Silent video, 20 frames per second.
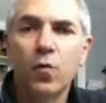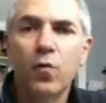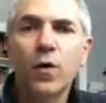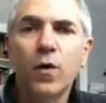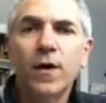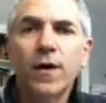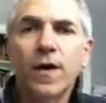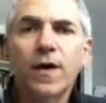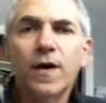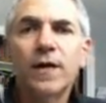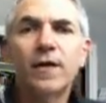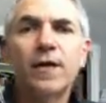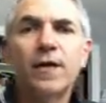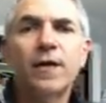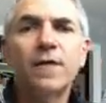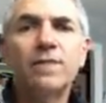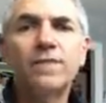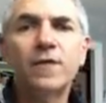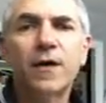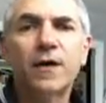What I
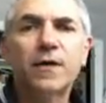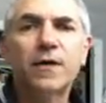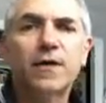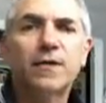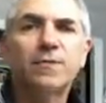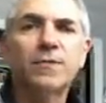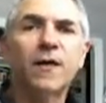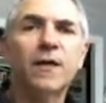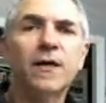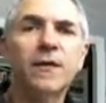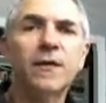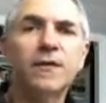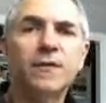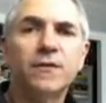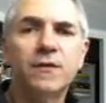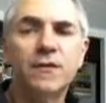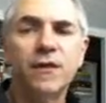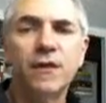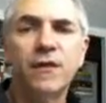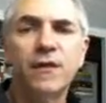have done in my
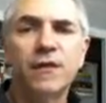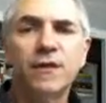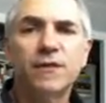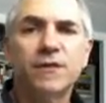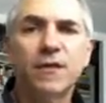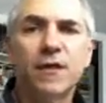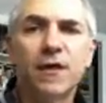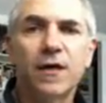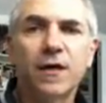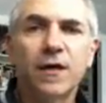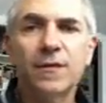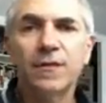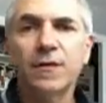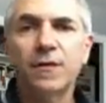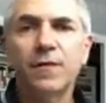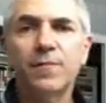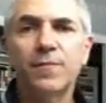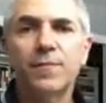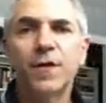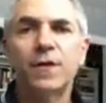studies on
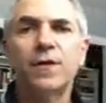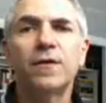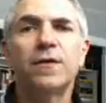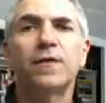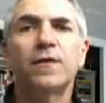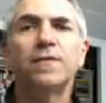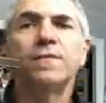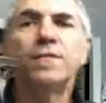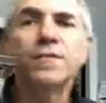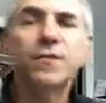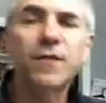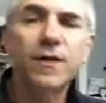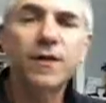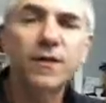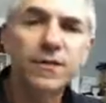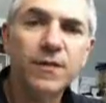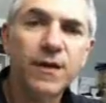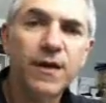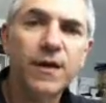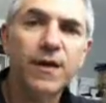comparative
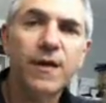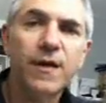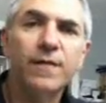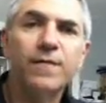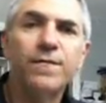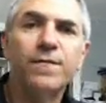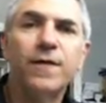genocide,